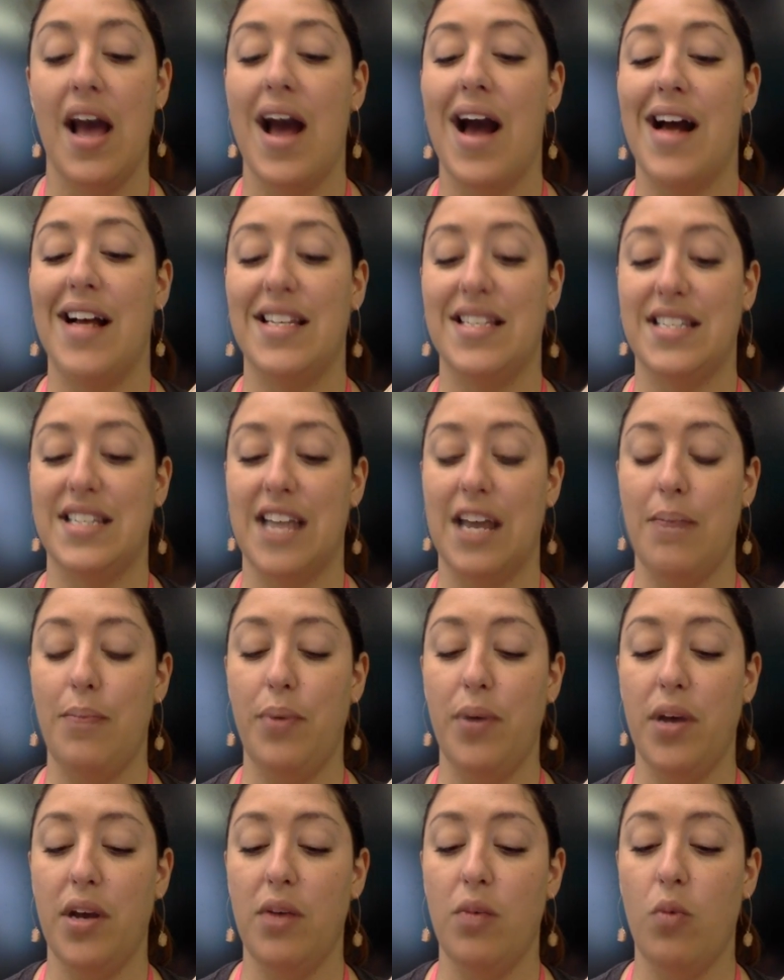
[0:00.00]
I stay
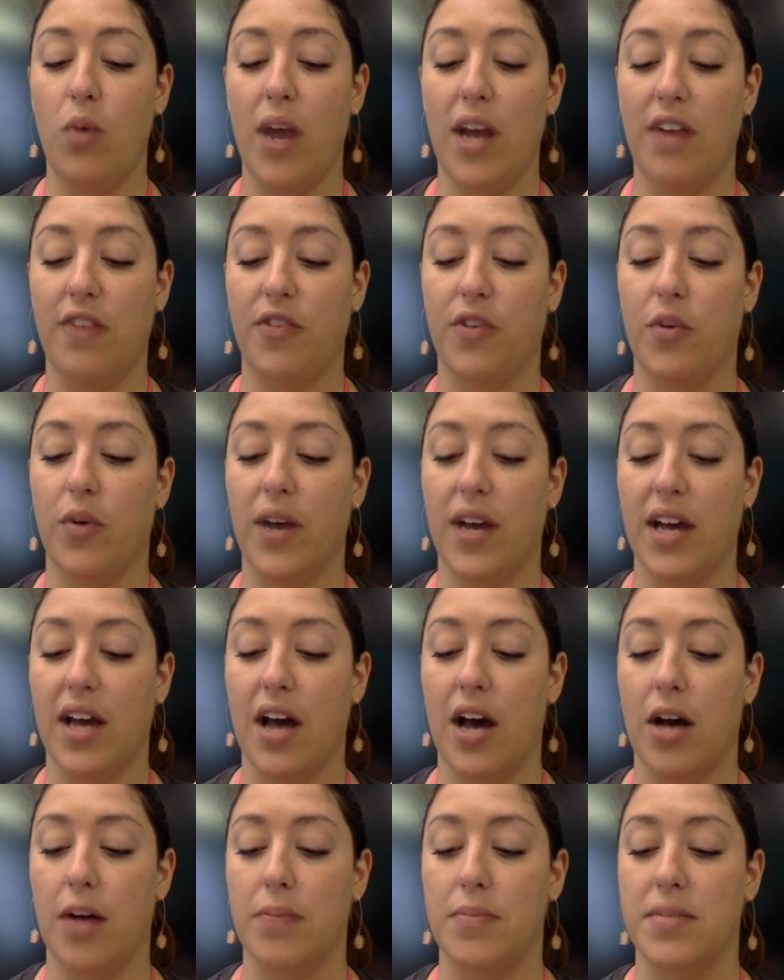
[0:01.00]
put and wait for what
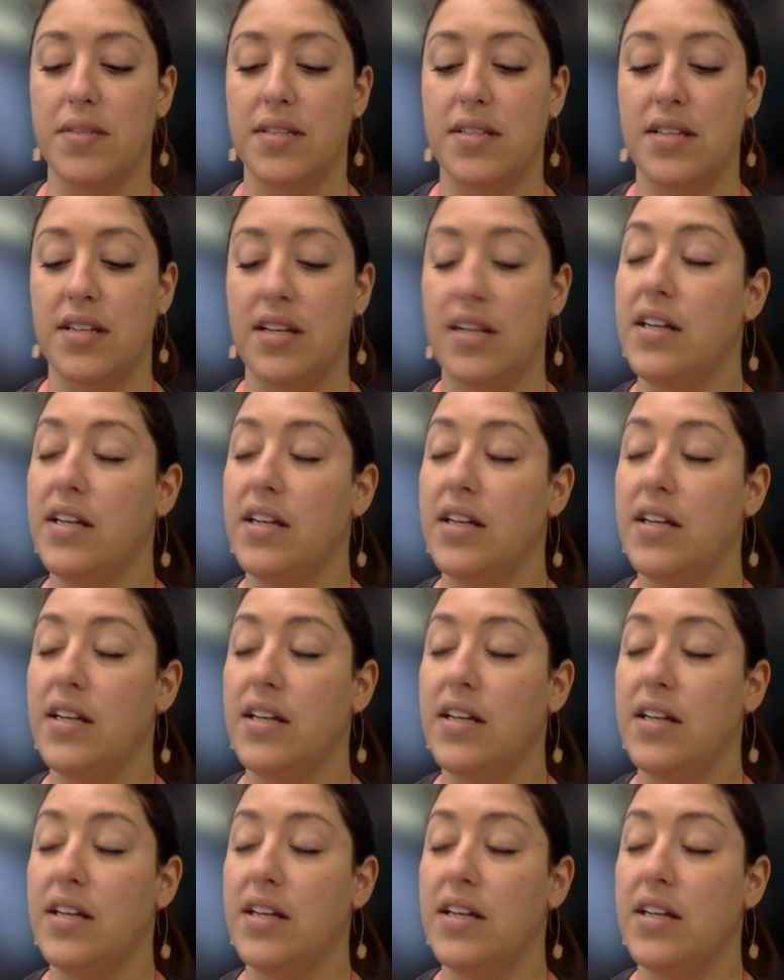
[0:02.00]
comes.